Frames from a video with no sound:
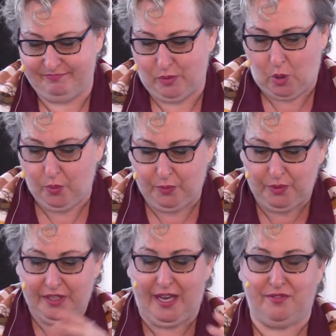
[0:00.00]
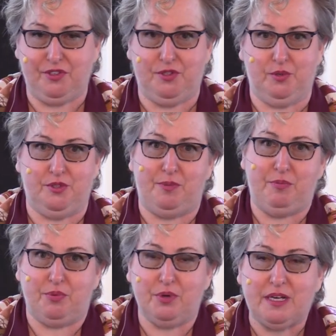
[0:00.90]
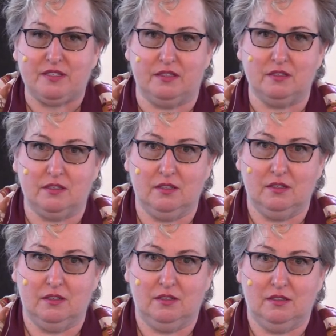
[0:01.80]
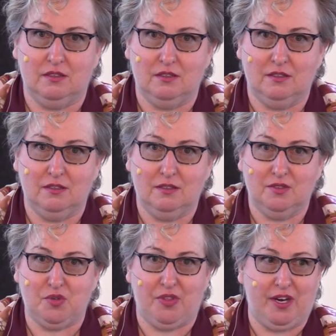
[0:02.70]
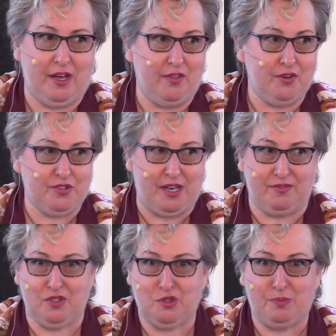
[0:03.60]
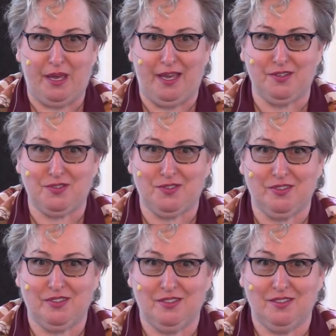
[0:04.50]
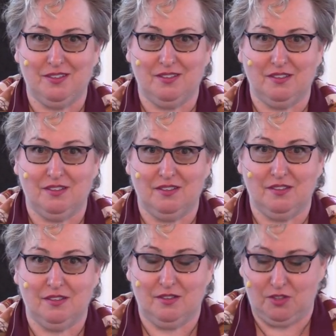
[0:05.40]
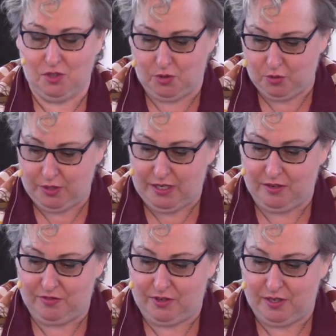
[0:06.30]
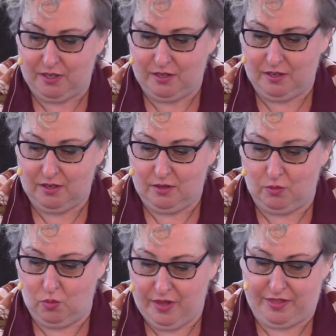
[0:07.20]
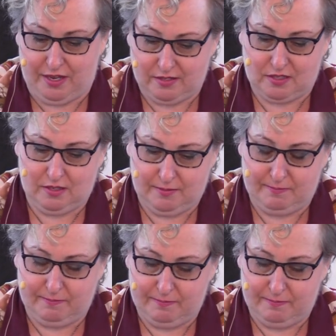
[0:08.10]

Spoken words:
All we really have to do is be present so that others have space to grieve with us.